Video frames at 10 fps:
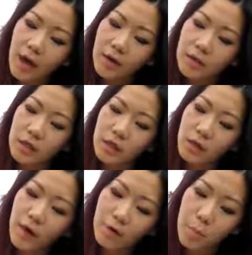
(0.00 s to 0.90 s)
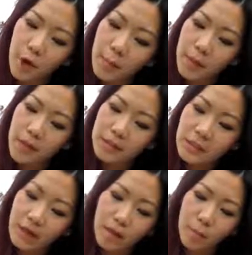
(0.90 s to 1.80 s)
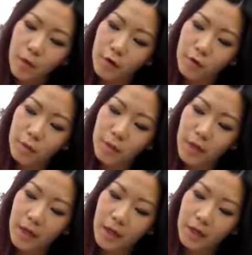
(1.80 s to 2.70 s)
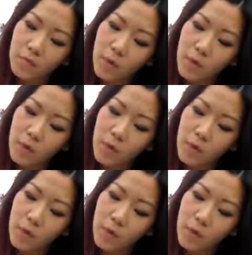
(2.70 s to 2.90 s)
I was like, you have a purpose and the perfect plan,